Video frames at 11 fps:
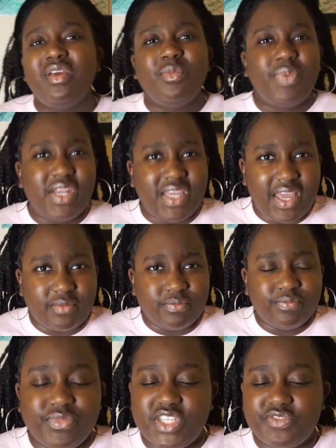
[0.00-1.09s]
But again,
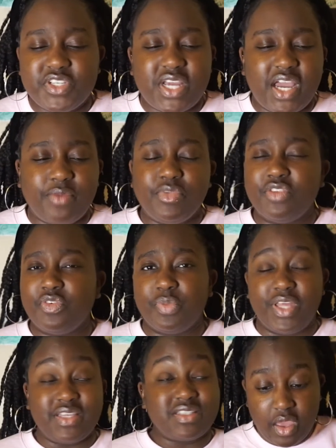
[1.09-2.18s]
different time, different
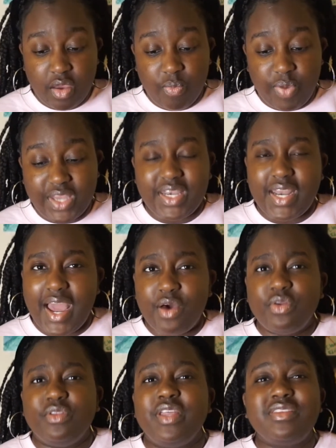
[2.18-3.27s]
place. But now
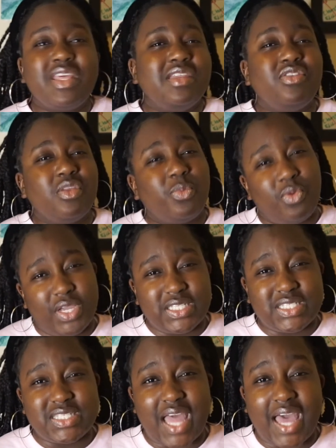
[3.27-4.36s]
let's get into the
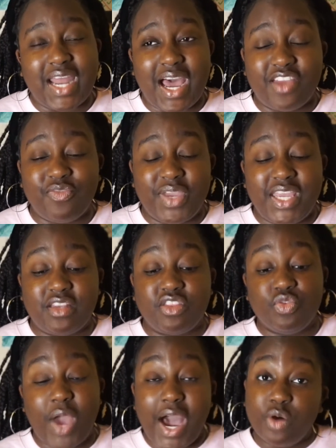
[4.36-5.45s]
points that I've made
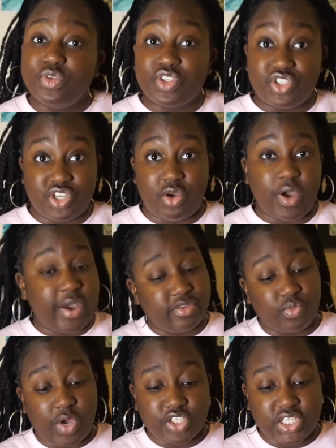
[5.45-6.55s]
throughout the show I was
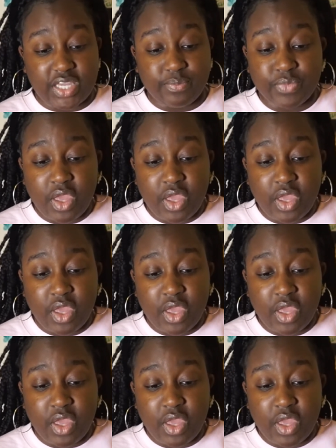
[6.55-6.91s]
watching it.